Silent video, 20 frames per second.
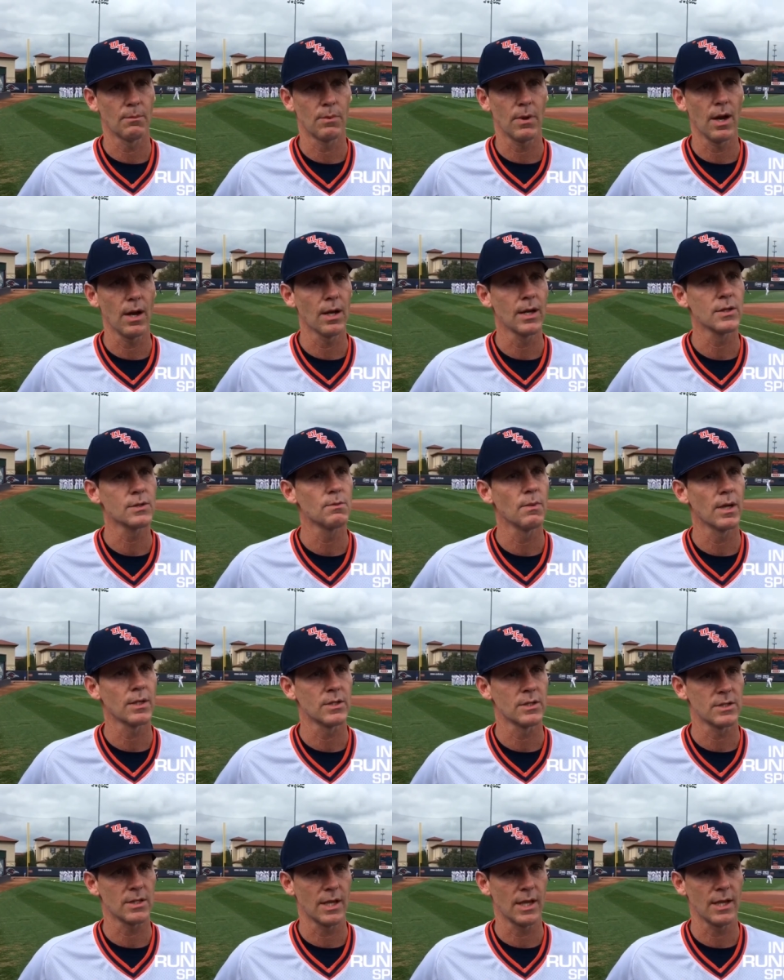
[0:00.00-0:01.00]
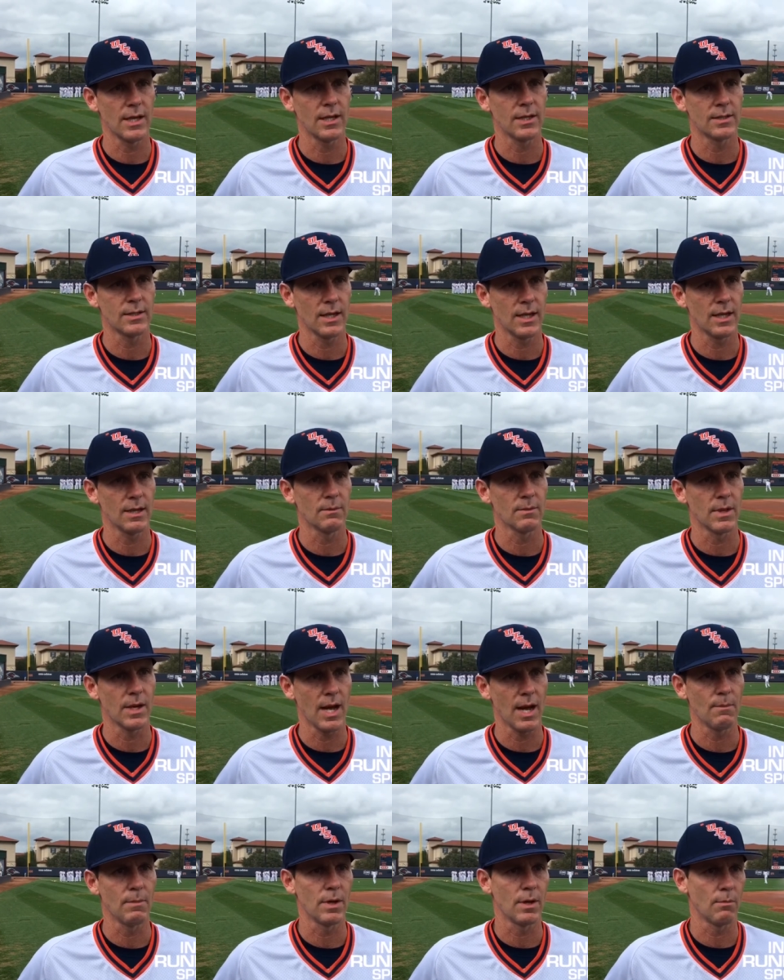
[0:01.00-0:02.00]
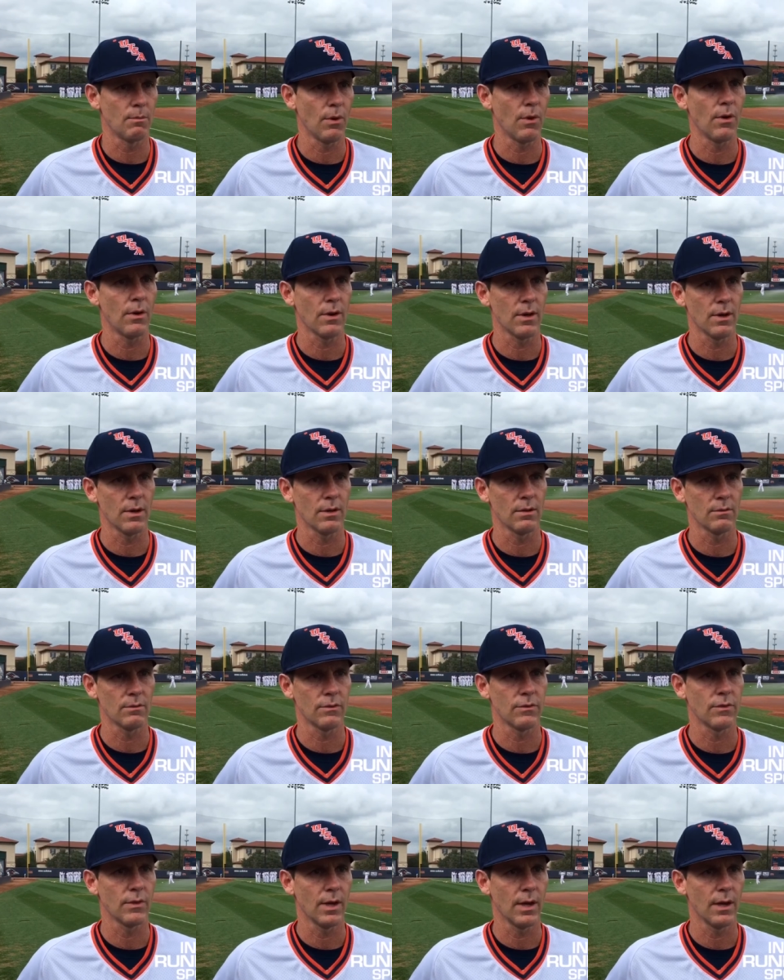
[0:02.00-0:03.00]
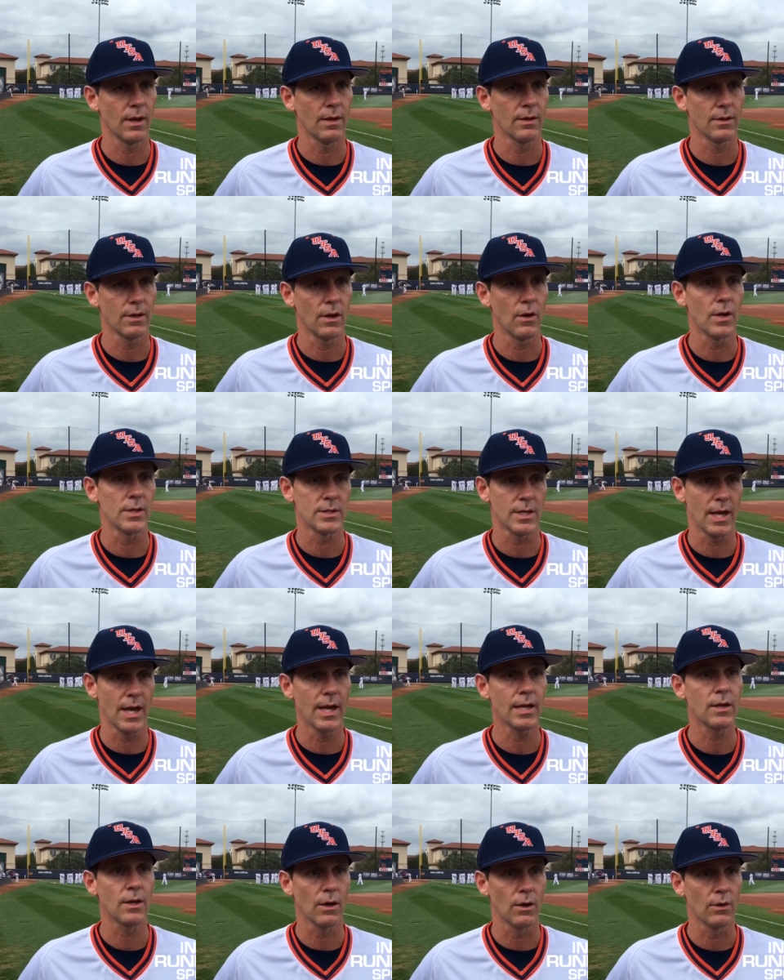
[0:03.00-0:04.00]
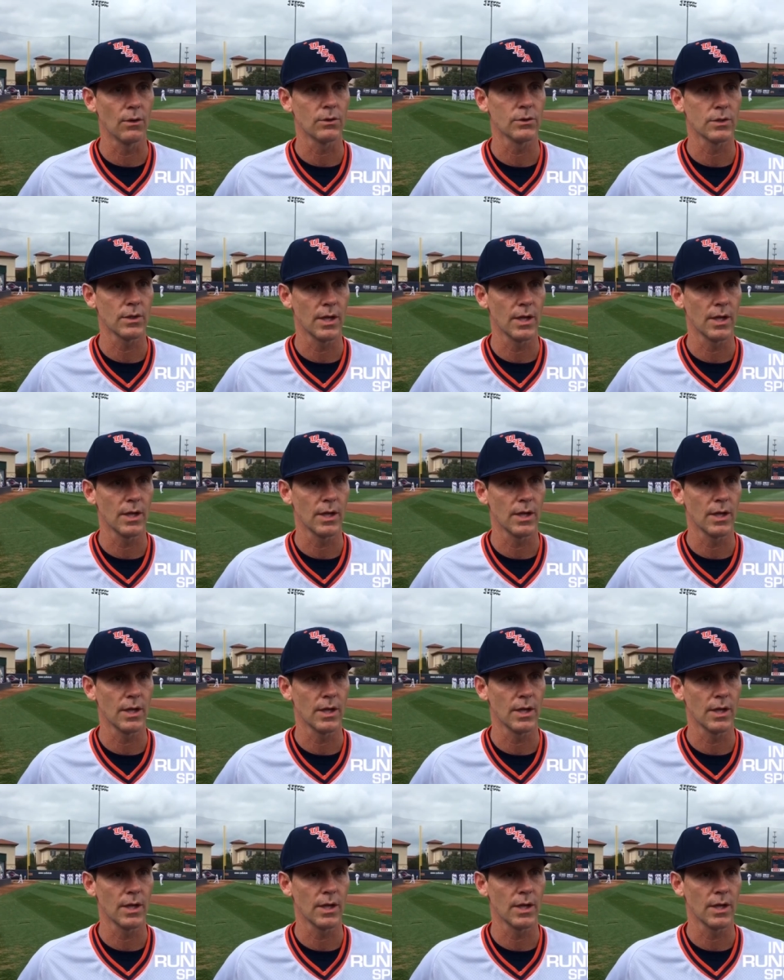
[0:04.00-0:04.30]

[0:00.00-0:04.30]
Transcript: probably as much as any team that I've been a part of, you know, as a head coach.